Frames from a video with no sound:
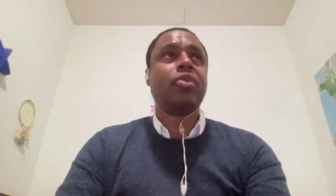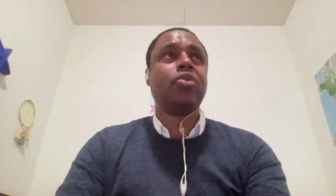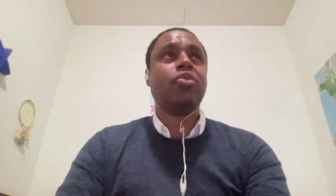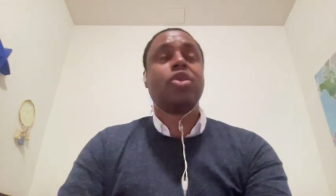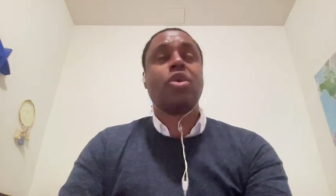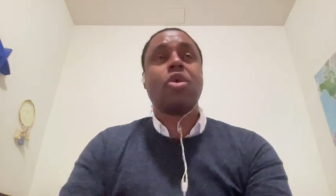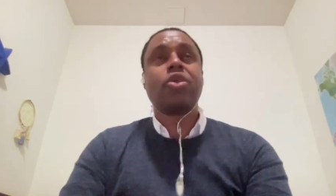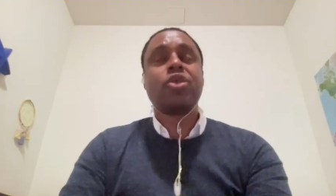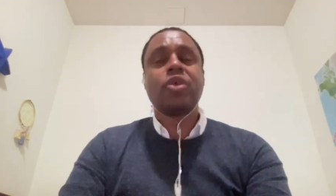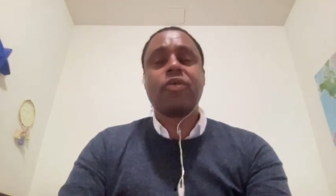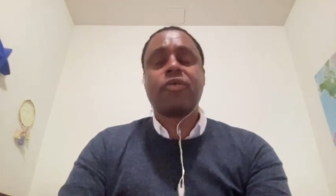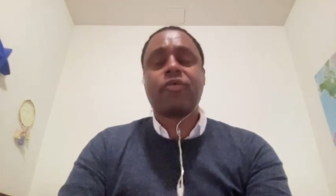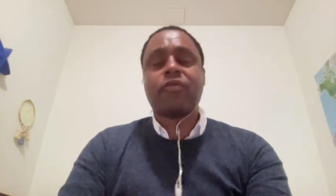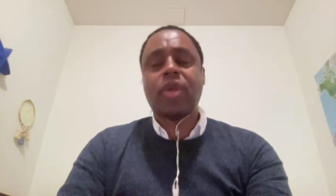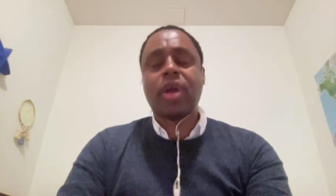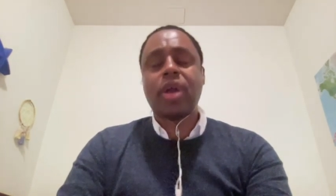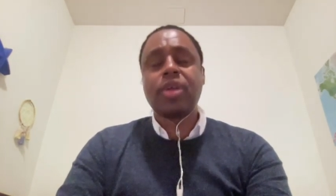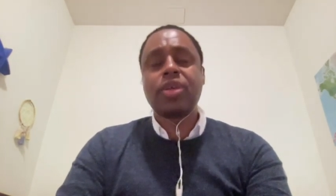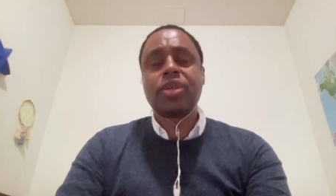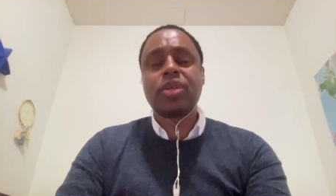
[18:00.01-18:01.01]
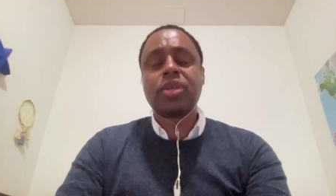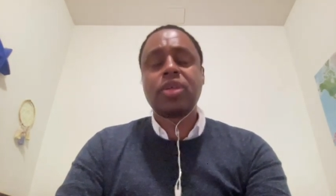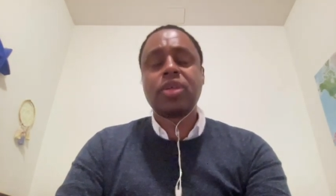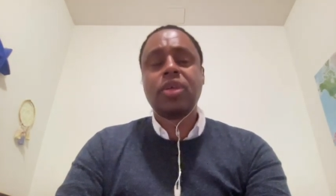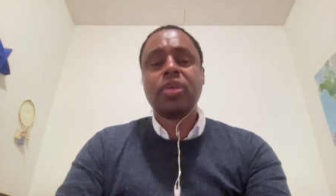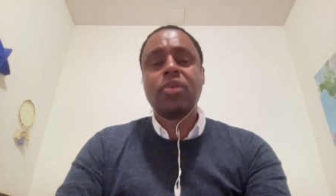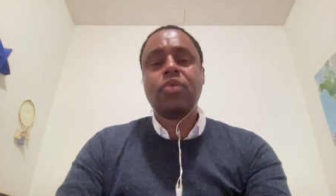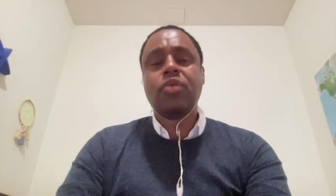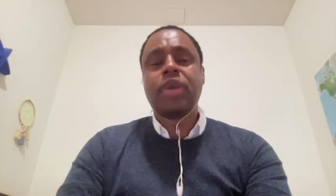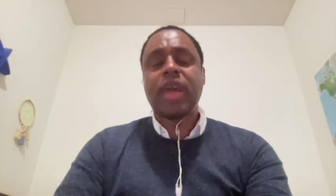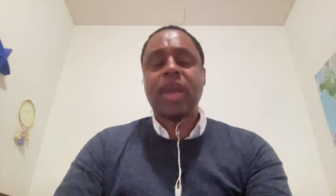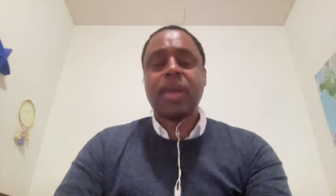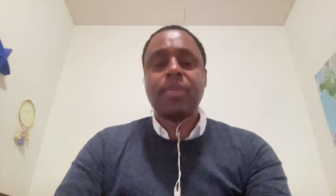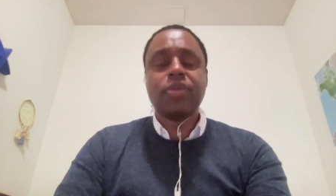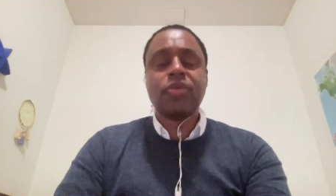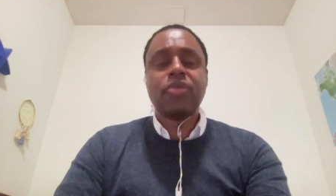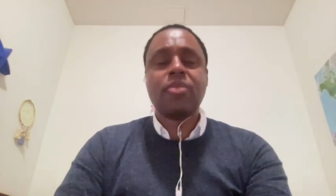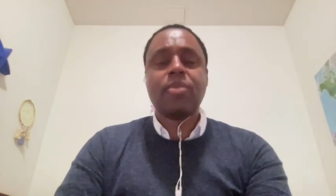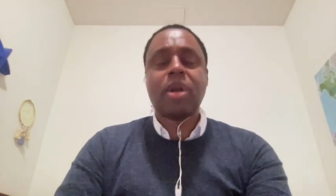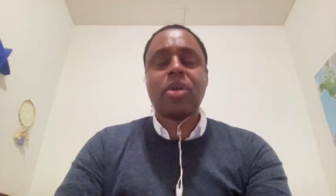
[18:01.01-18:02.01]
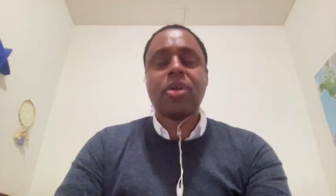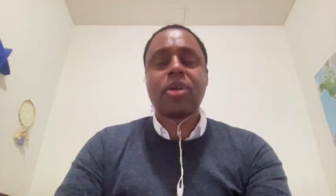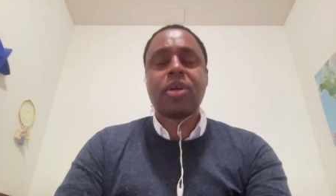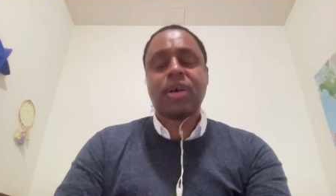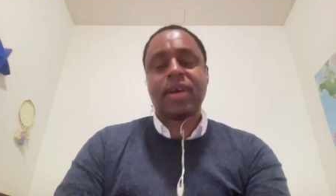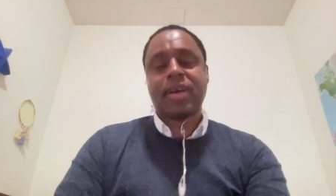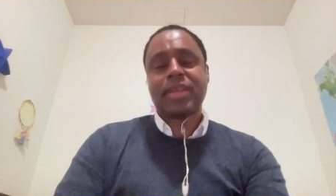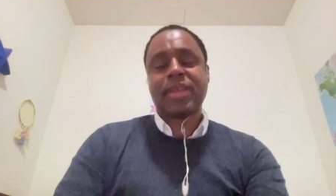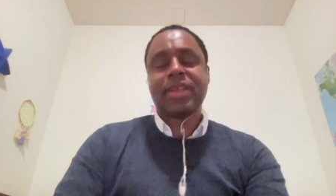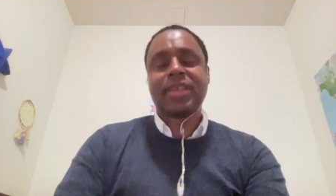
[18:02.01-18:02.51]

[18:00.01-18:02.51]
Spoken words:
who's also French, who came to America, as I